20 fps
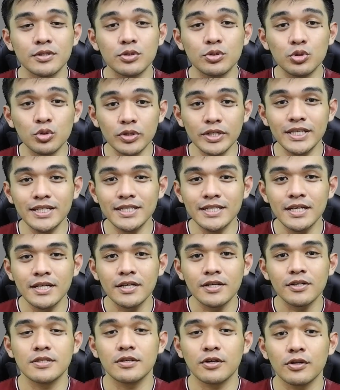Do it
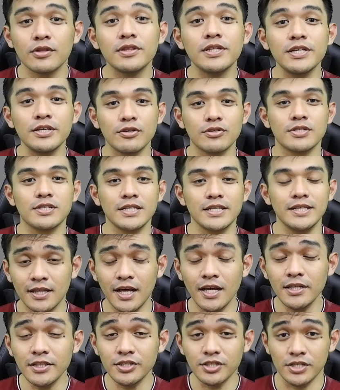continuously,
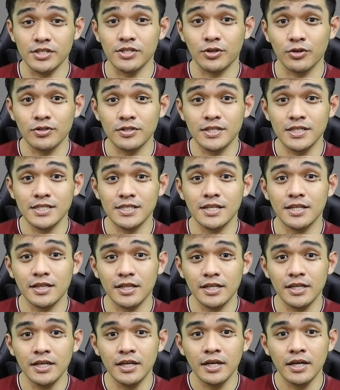not just
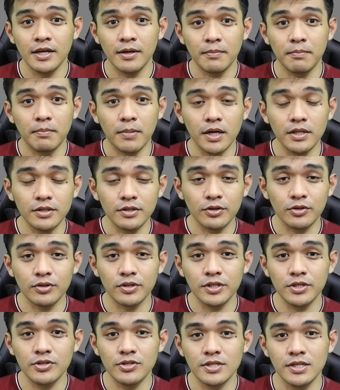consistently, but
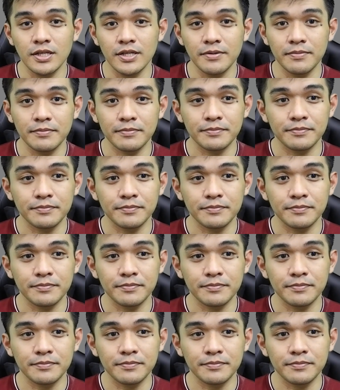continuously.